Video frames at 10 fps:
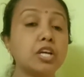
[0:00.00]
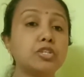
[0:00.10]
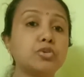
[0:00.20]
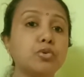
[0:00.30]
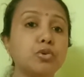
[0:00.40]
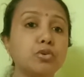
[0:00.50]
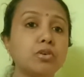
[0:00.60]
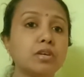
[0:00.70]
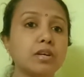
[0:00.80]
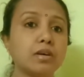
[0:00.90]
to look
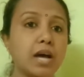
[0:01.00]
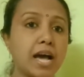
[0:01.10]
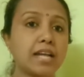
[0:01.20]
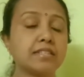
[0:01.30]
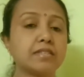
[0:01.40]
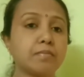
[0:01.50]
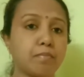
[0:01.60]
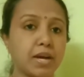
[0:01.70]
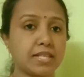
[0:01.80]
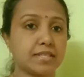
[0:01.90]
at
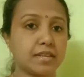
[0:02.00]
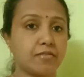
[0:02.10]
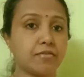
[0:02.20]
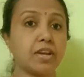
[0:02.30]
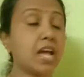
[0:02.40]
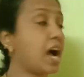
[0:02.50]
myself.